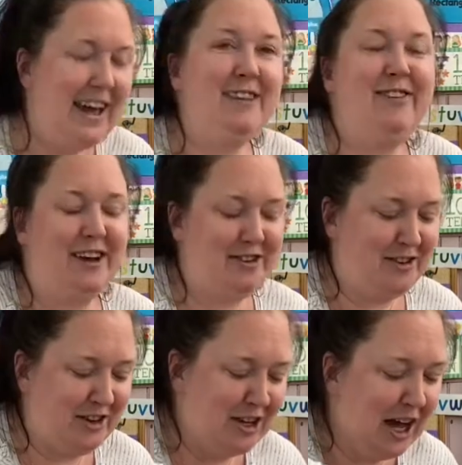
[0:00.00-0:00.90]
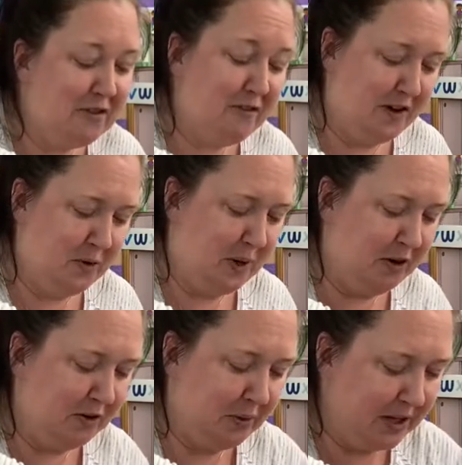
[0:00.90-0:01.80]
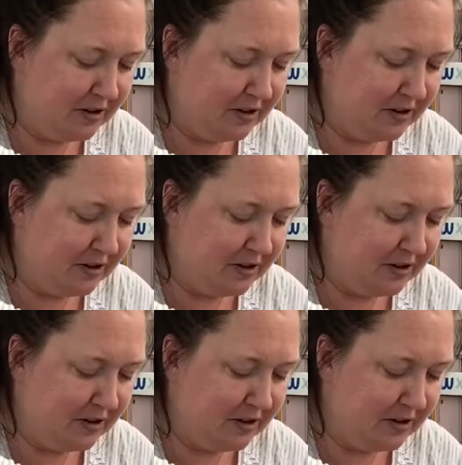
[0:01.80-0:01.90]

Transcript: and make sure that you have fun while you're doing it.